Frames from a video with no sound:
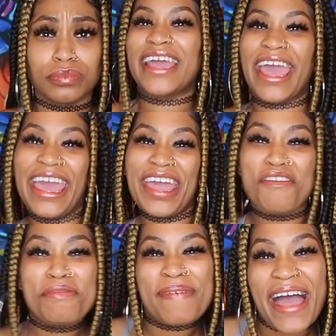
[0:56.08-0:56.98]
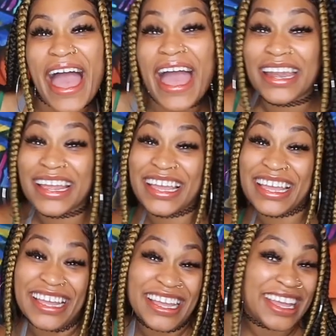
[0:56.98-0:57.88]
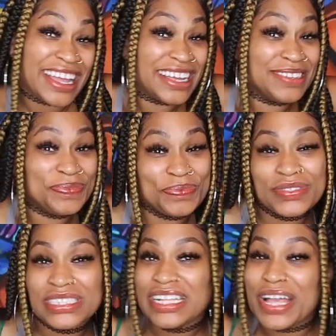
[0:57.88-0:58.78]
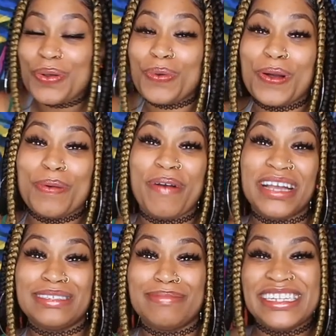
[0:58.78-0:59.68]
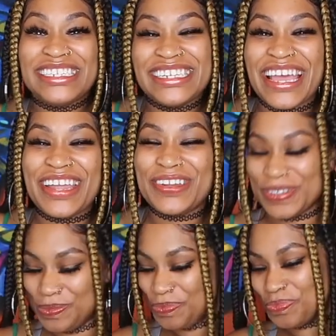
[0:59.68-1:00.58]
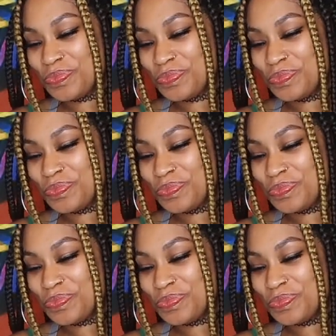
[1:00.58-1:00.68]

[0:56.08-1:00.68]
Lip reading: Hey everybody, welcome back to my channel.